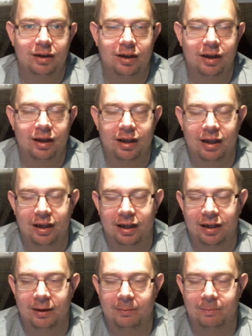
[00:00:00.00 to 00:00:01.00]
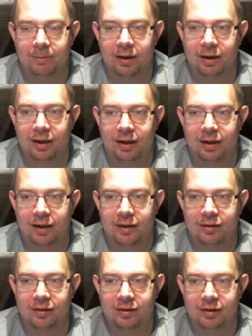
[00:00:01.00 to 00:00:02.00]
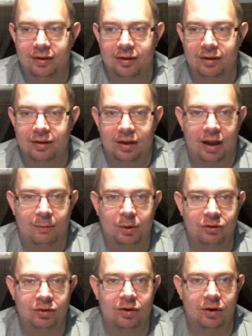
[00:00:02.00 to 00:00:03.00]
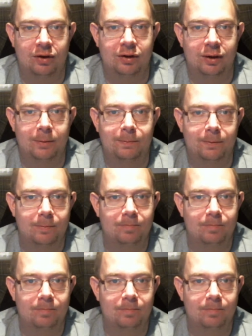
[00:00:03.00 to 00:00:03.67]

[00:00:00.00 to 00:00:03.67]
uh, but I wasn't called up.